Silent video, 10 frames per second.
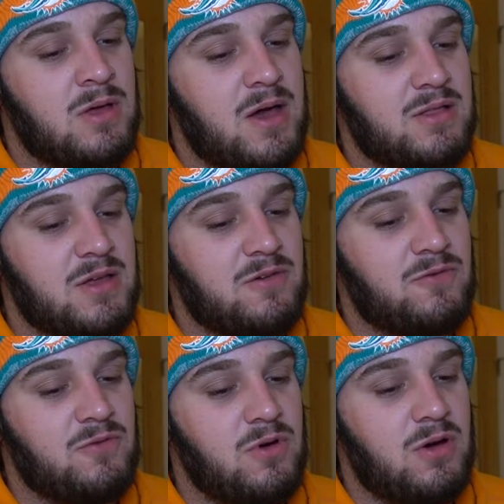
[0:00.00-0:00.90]
I think,
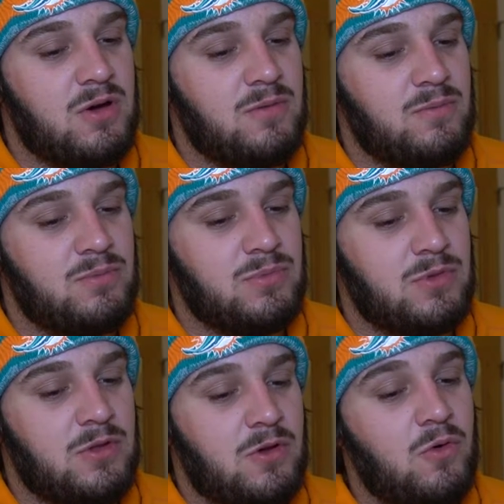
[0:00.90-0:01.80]
because
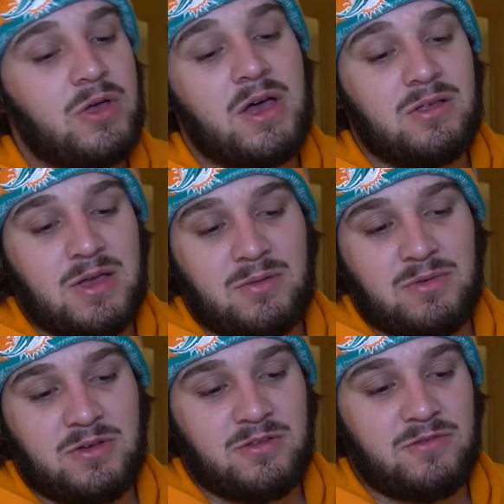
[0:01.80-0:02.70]

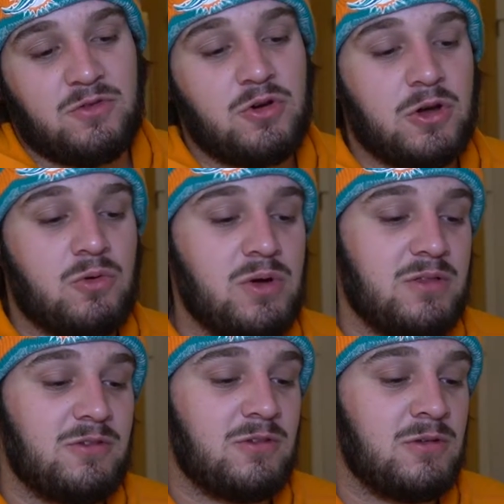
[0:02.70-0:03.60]
if New York
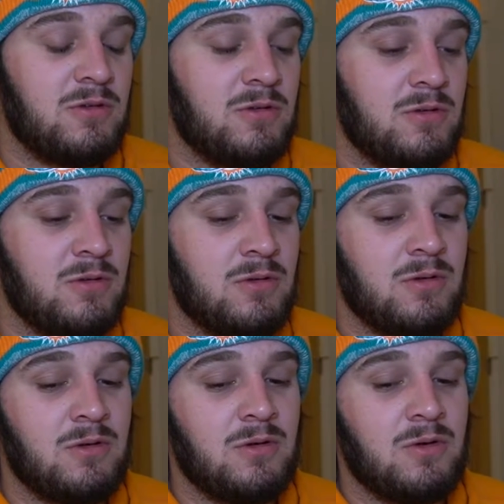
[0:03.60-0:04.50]
wins,
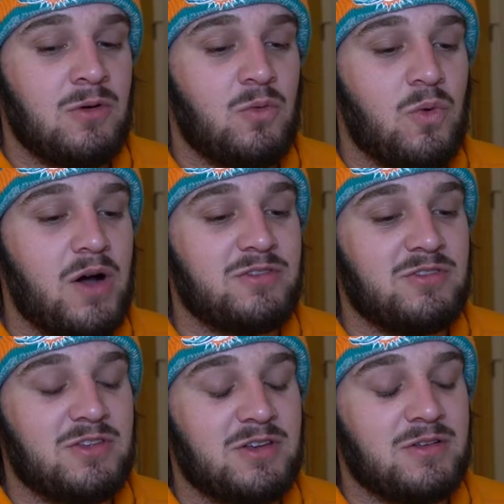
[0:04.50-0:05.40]

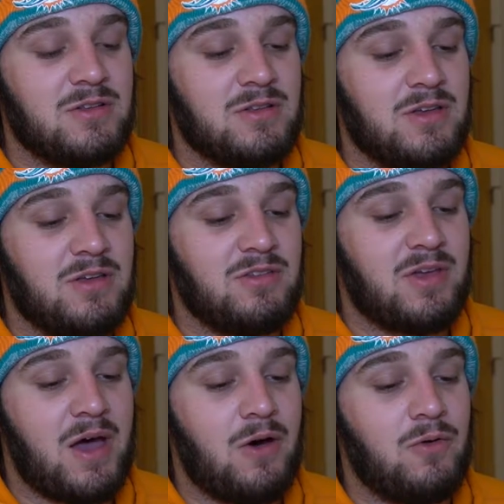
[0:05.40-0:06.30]
Washington is
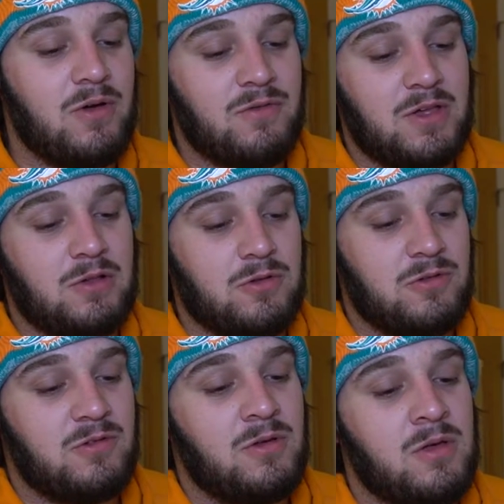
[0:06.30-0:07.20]
out if they
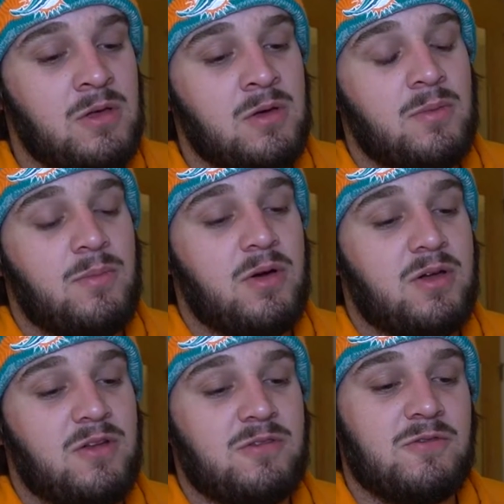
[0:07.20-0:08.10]
lose
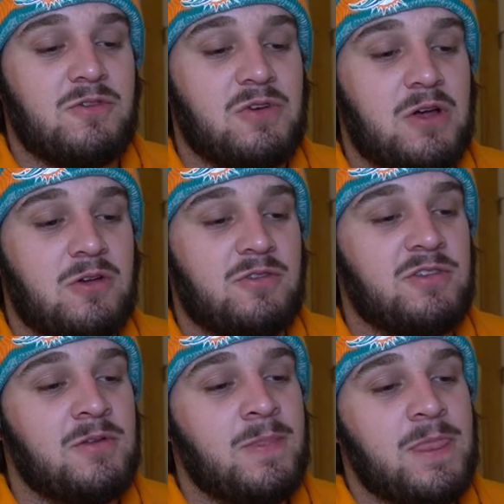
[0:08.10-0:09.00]
because of the records.